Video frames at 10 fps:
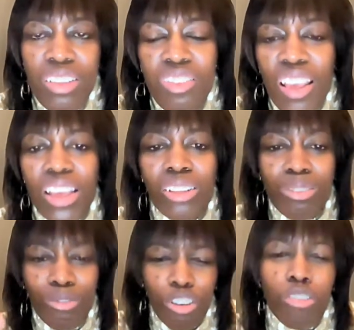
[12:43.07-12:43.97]
let's
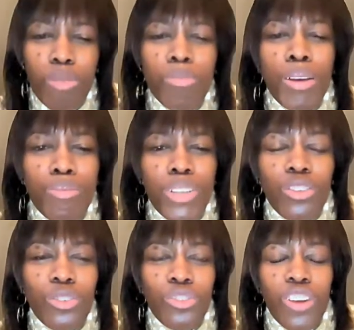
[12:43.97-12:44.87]
say druggable might
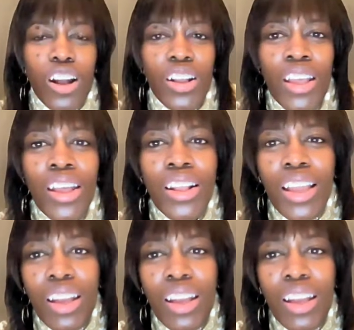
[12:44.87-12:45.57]
be too strong.